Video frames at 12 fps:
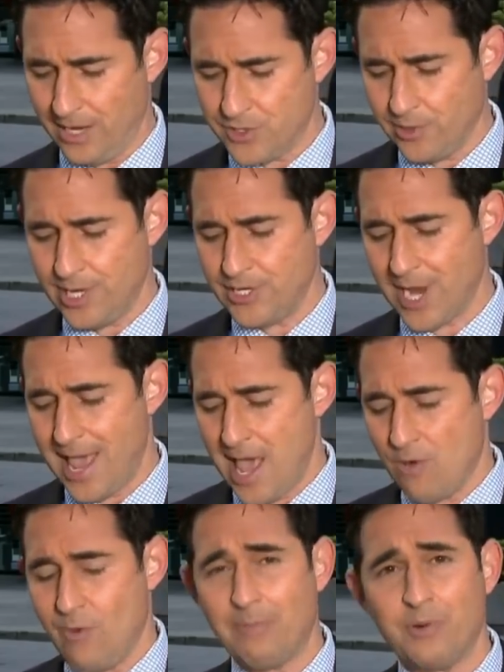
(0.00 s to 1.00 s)
Attorneys
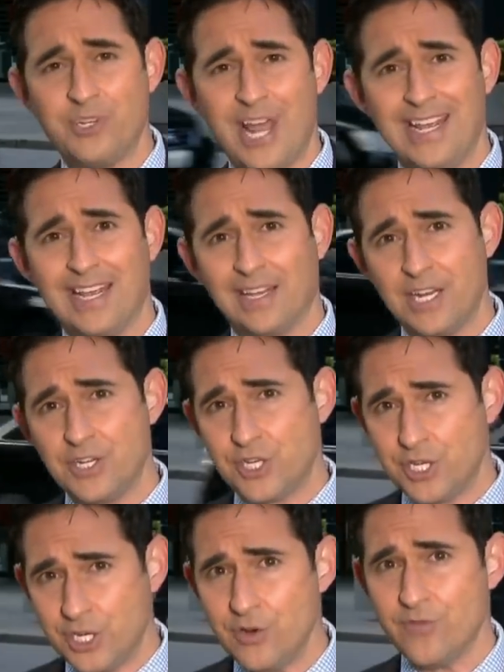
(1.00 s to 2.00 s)
representing at
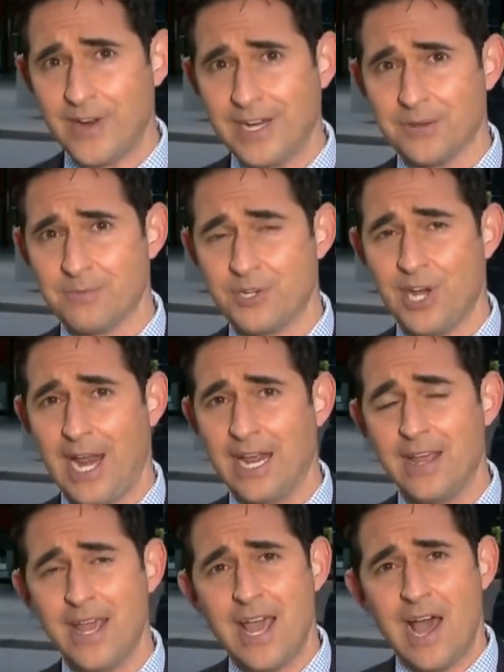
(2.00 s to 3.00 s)
least two victims saying